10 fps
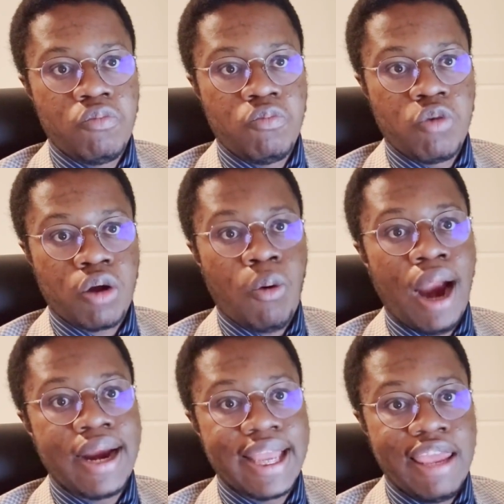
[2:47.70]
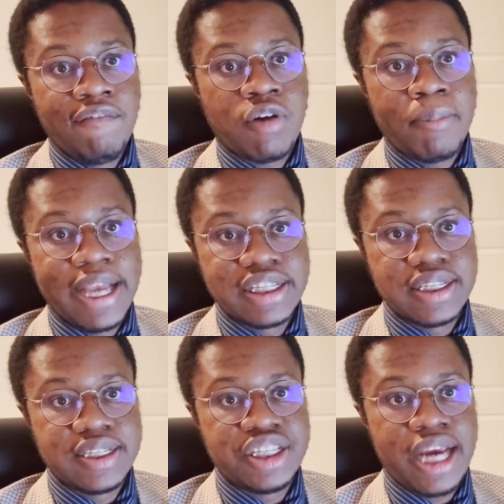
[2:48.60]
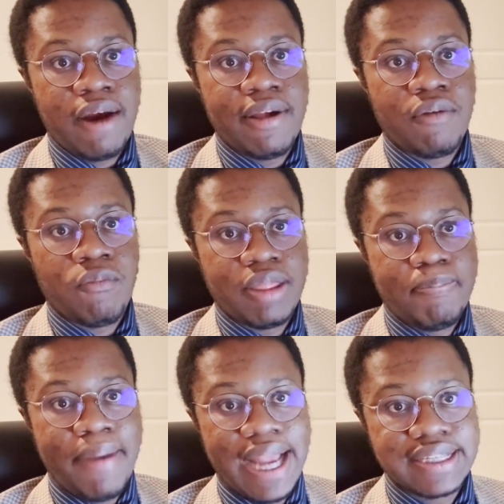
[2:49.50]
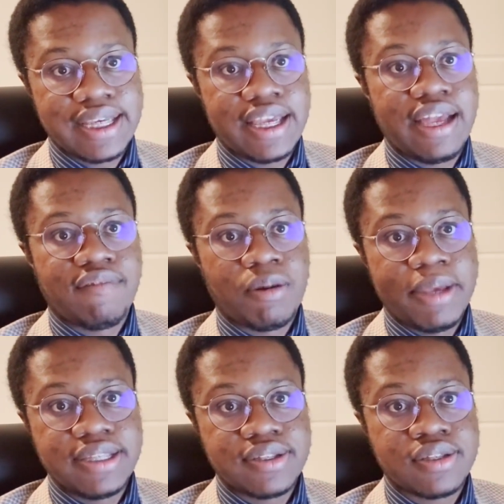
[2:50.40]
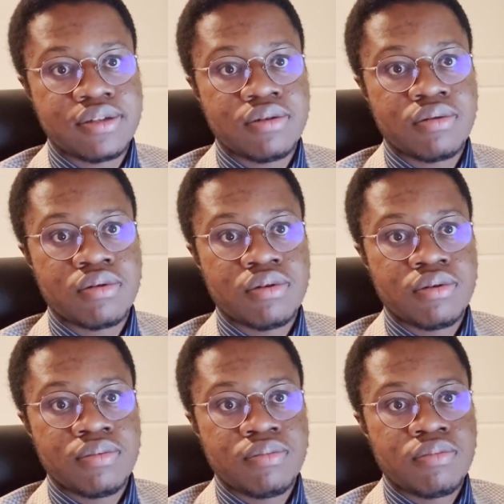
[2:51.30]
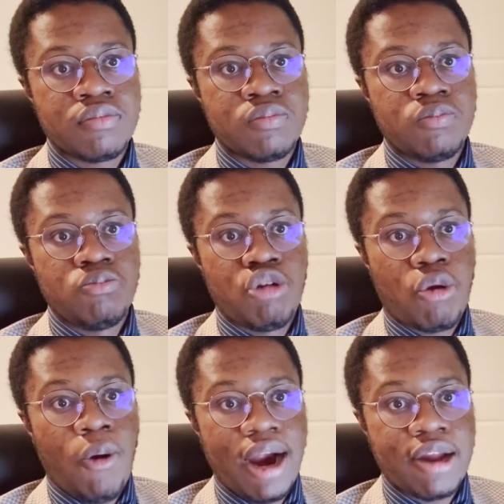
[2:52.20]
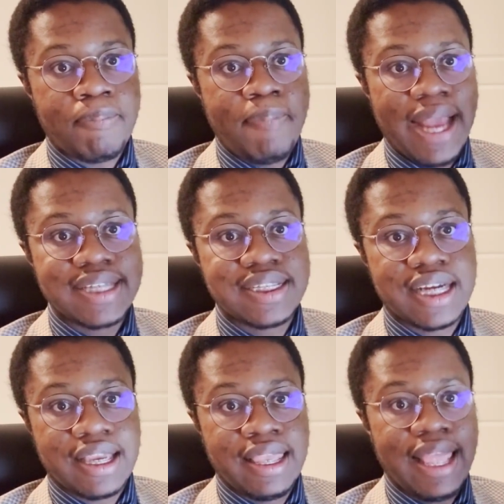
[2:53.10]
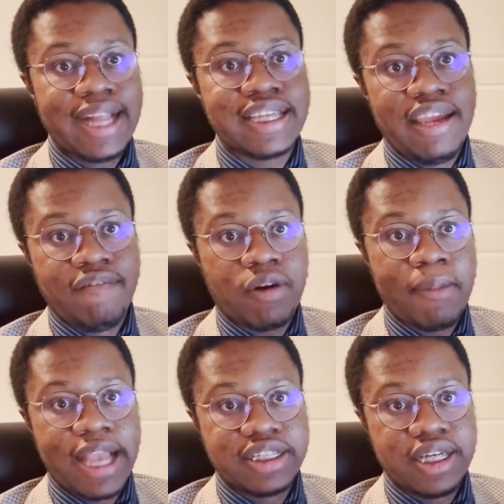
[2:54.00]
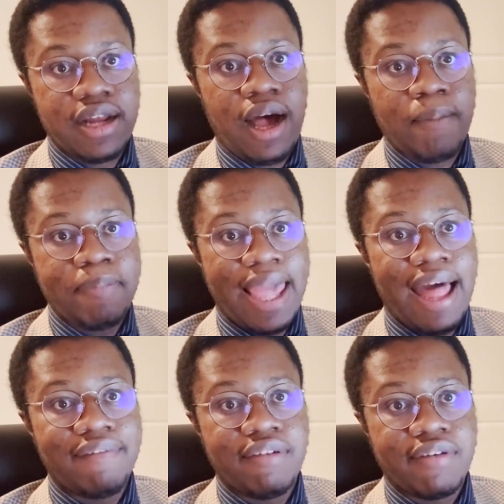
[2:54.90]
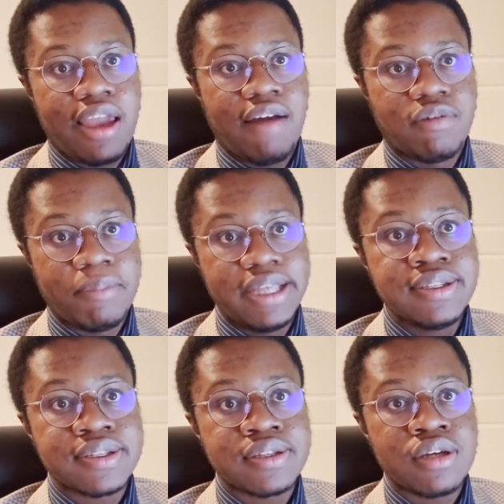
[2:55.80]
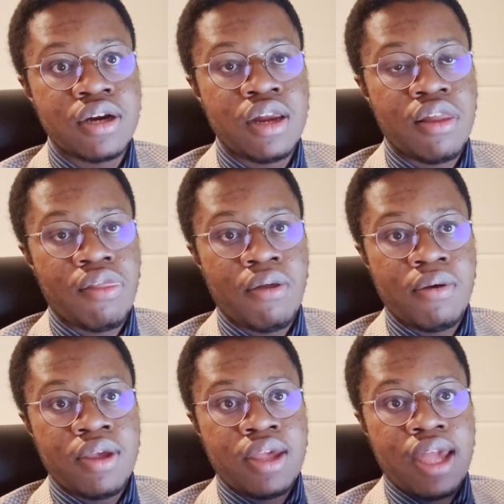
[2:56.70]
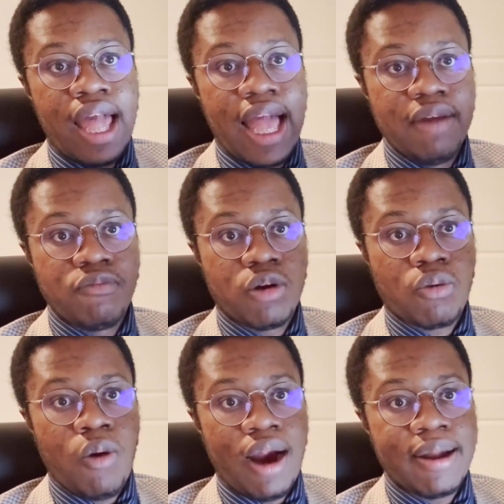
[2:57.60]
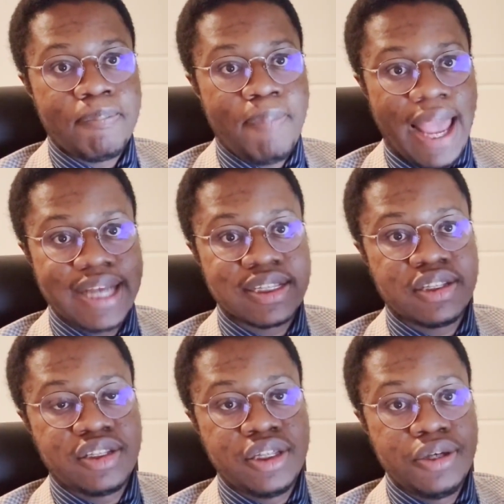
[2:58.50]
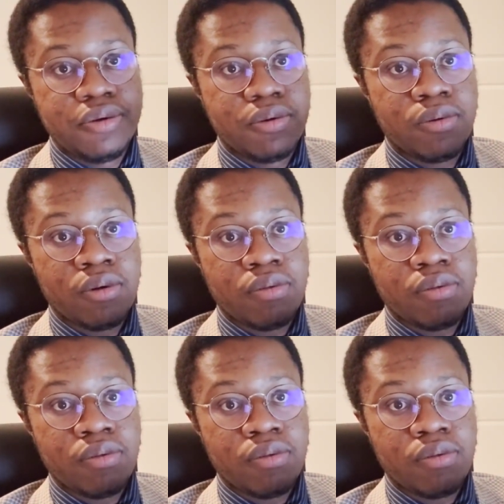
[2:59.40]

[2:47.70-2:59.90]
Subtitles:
requiring information sharing with banks and governments, requiring banks to collect information on behalf of governments, and requiring banks to